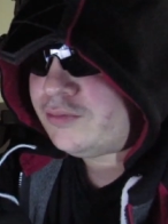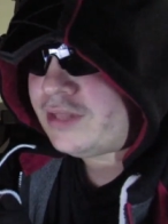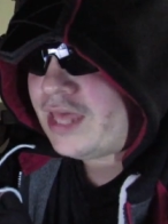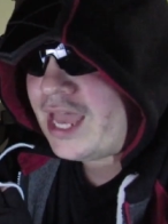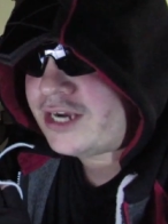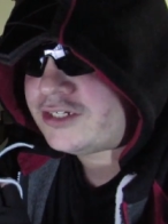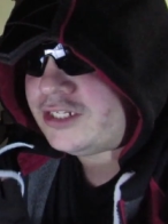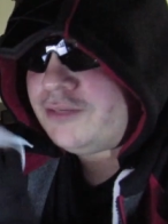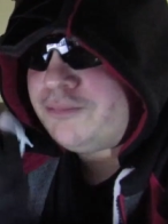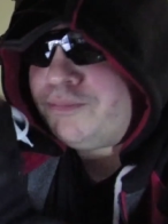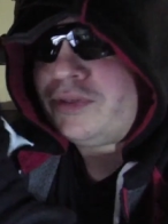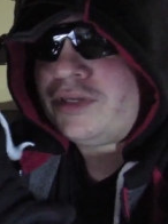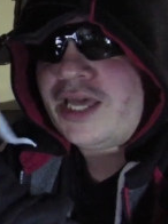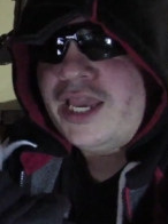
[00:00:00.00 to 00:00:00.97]
was actually
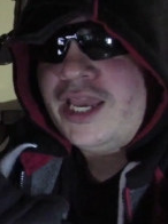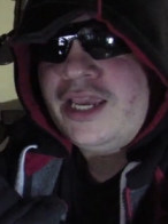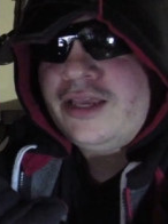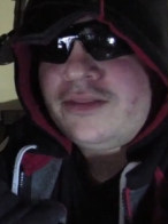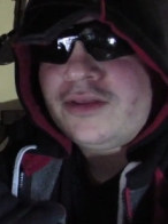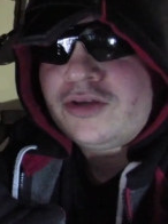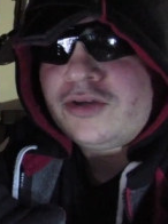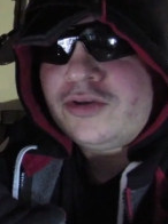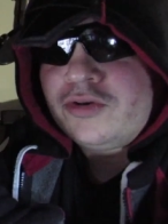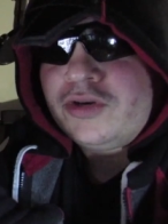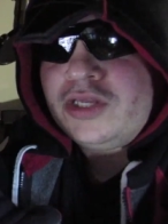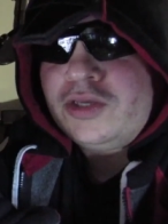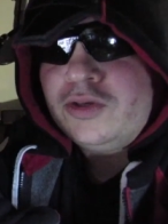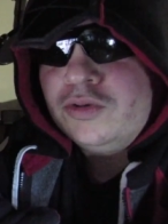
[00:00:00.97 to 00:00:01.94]
playing the
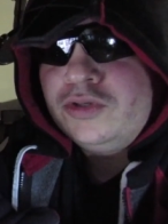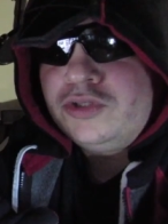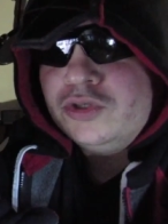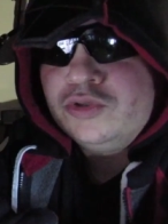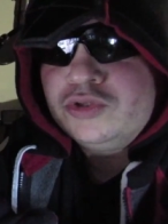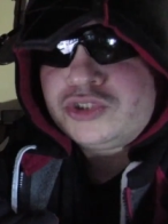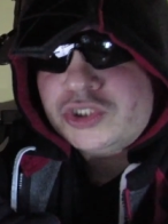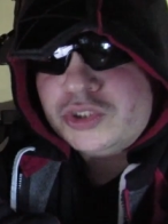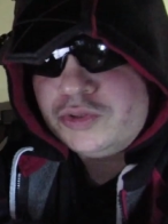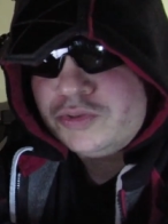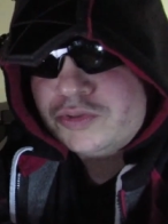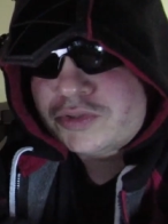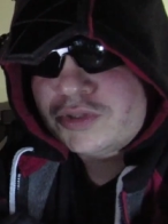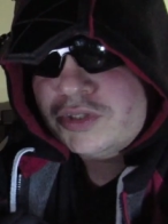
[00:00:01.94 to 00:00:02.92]
goody good two
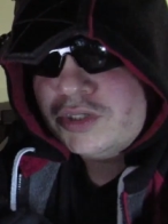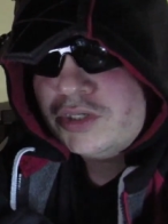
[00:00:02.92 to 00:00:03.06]
shoes